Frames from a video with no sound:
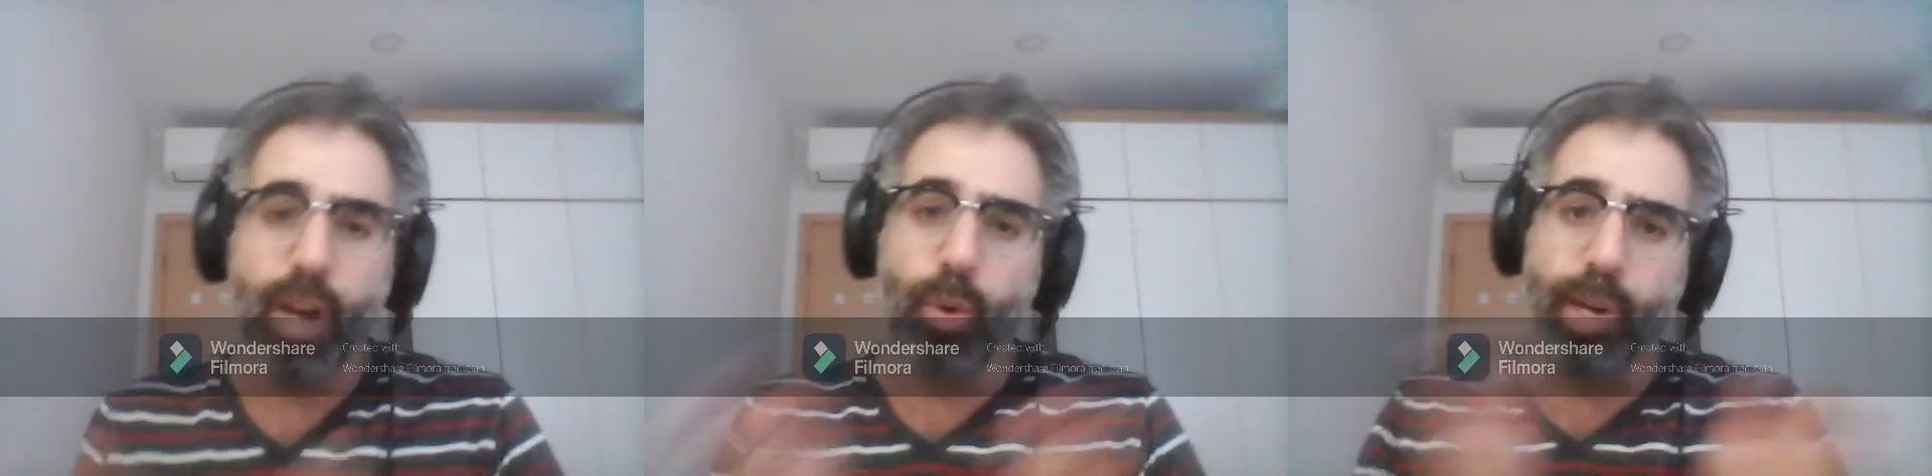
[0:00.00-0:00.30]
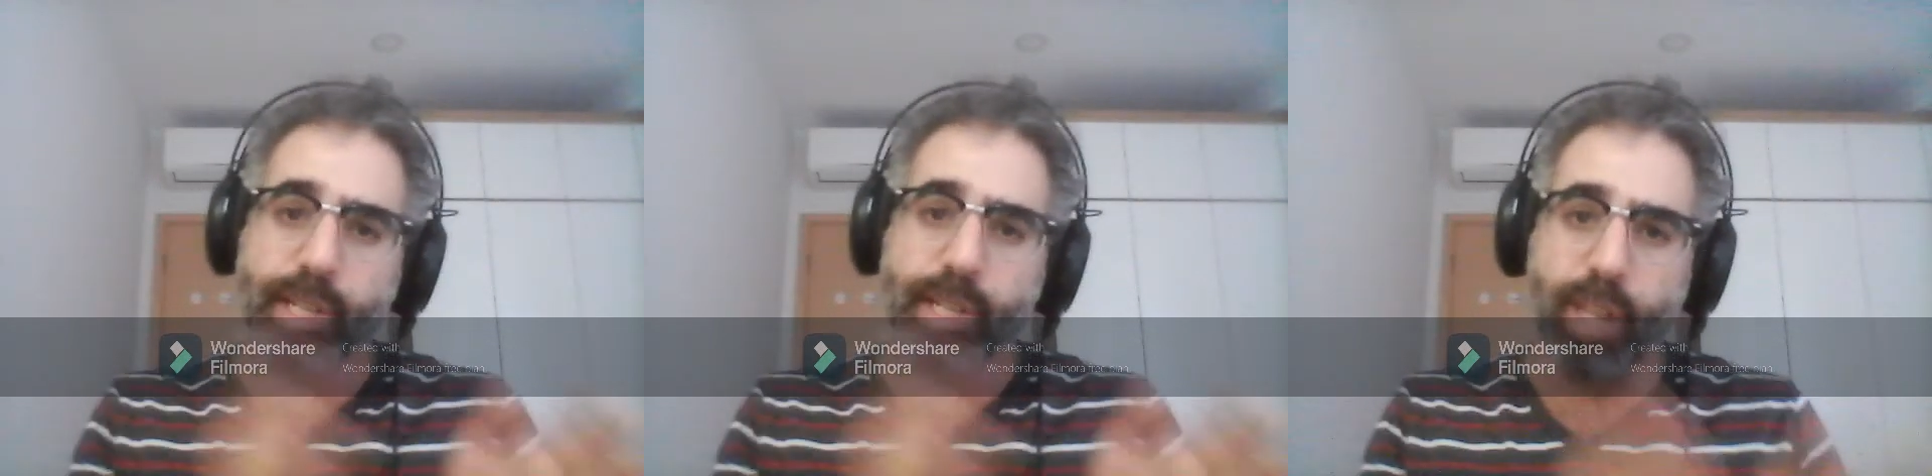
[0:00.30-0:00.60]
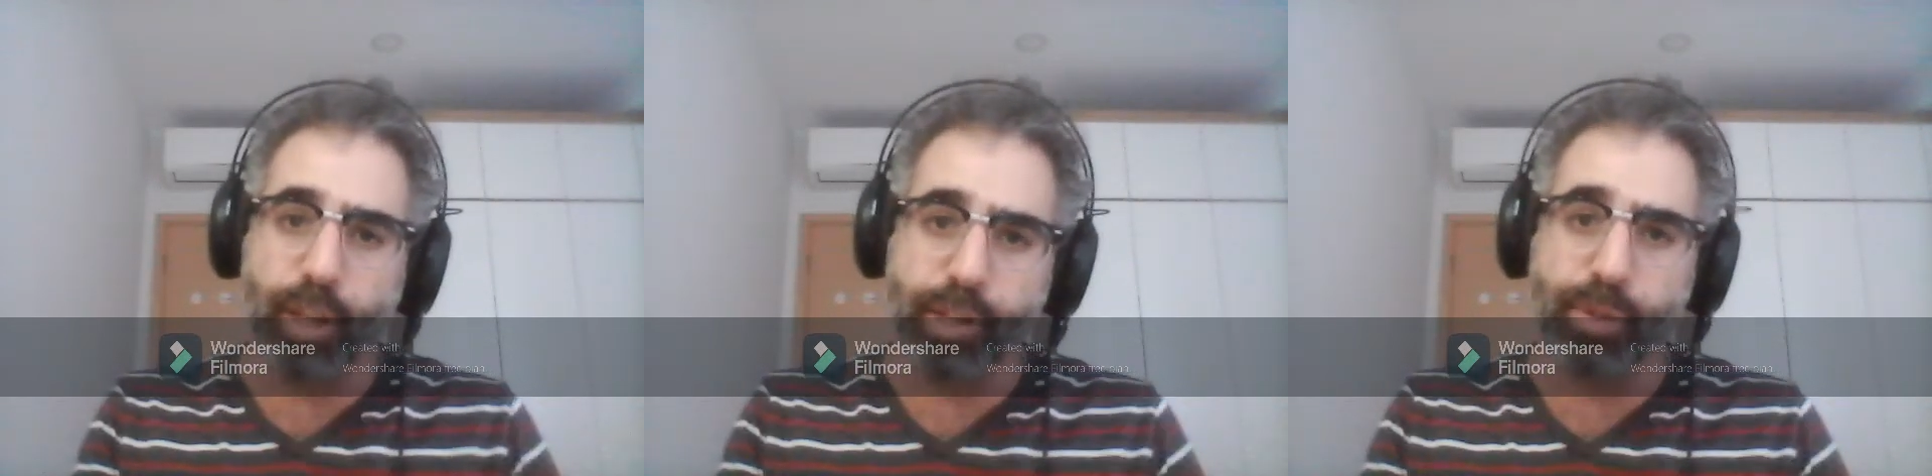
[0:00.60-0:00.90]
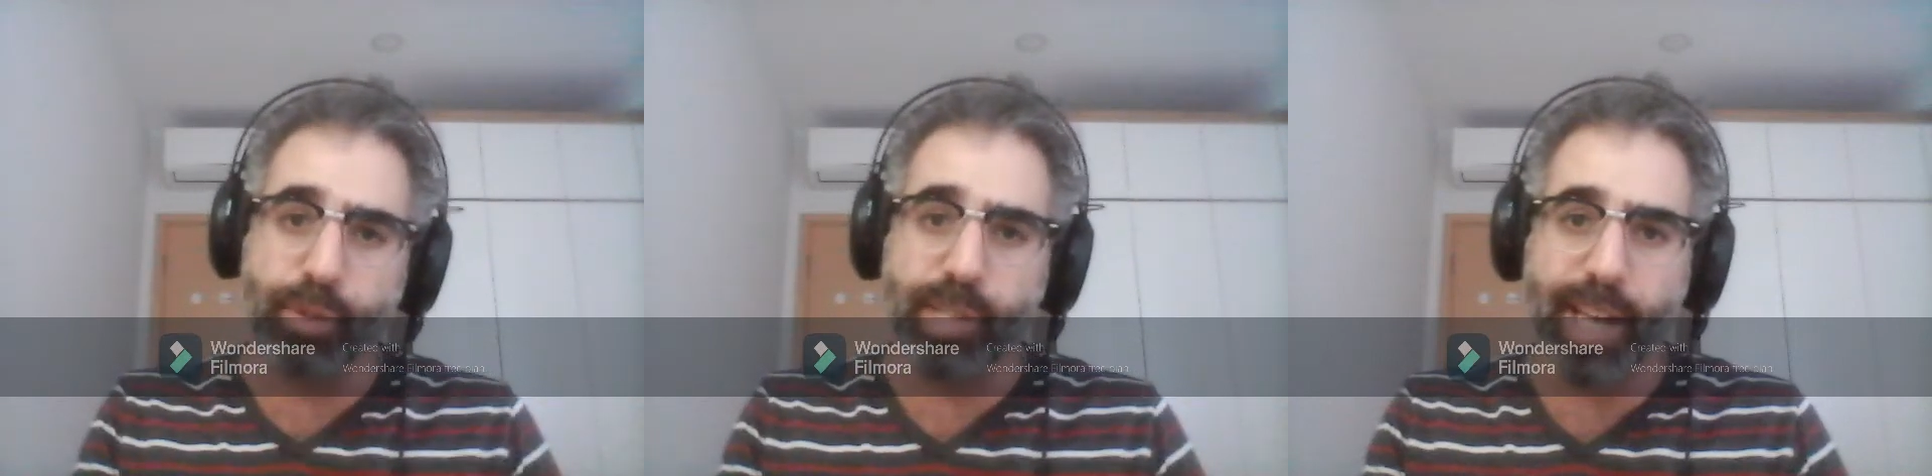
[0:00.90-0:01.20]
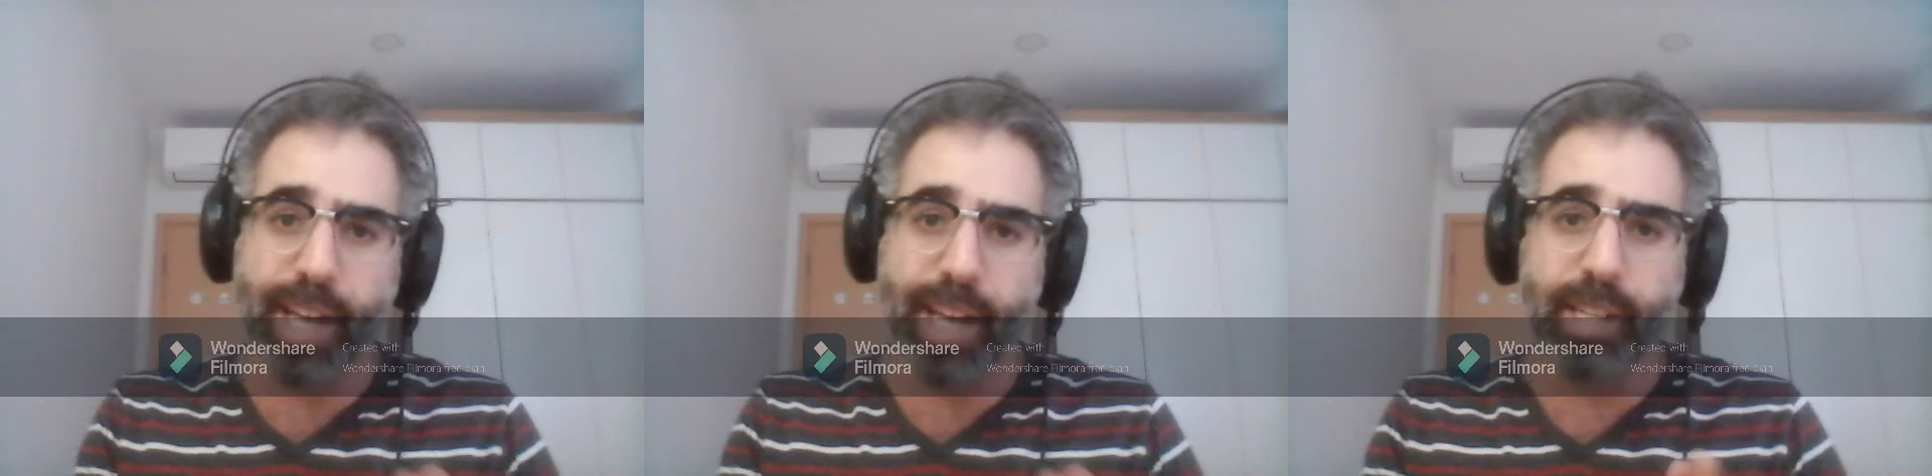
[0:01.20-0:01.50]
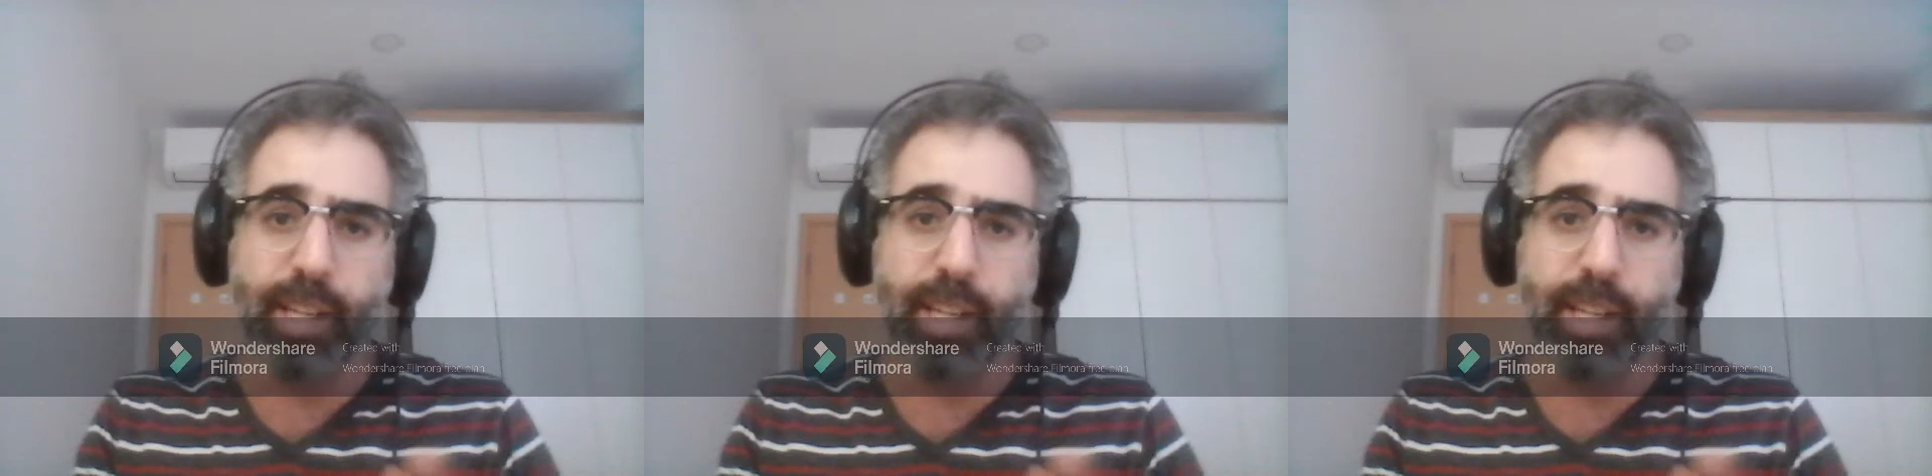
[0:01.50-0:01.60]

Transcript: Whereas the other two said,